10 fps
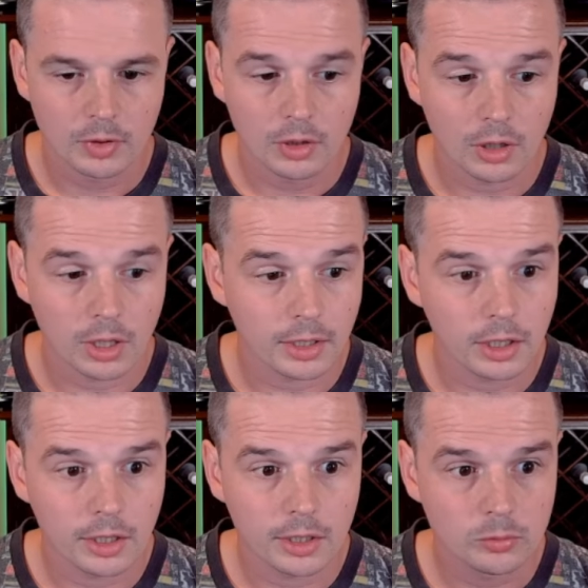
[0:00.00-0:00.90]
Alright,
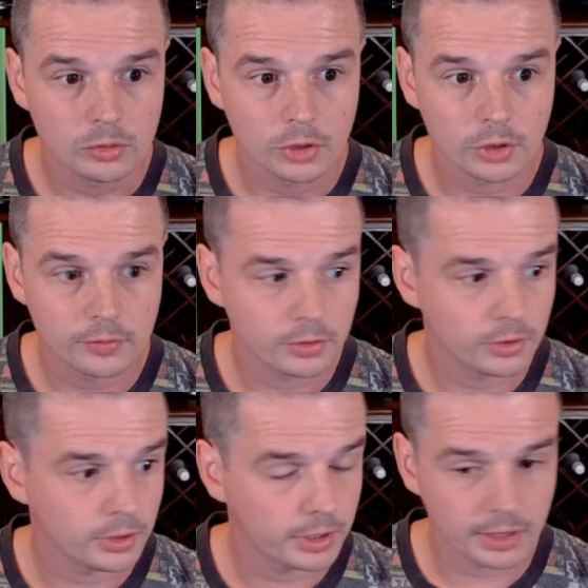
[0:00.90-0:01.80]
and we'll go
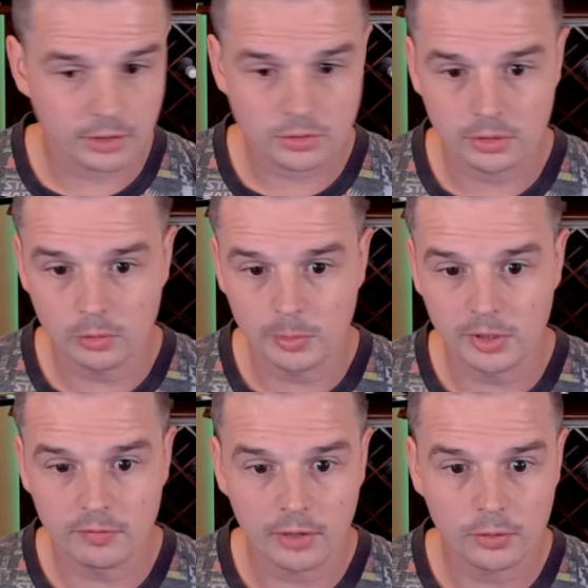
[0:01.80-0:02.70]
for an extra little bit of
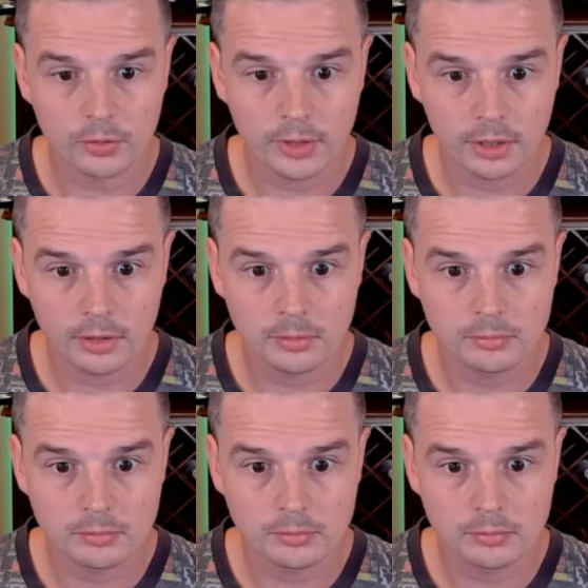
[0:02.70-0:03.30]
value here.